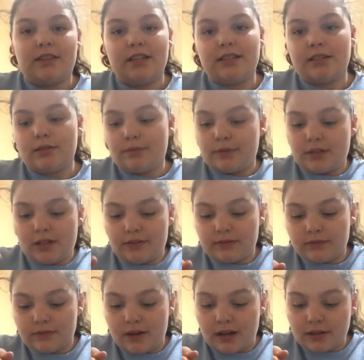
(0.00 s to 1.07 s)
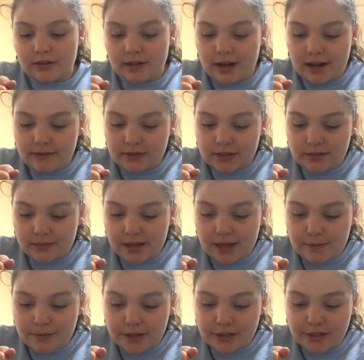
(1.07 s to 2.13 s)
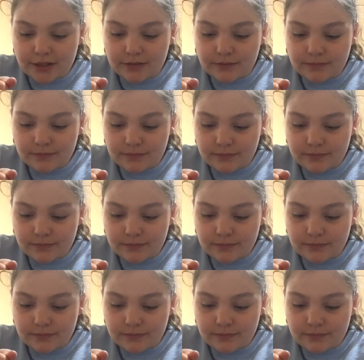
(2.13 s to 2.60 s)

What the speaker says: This is a really fun craft in my opinion.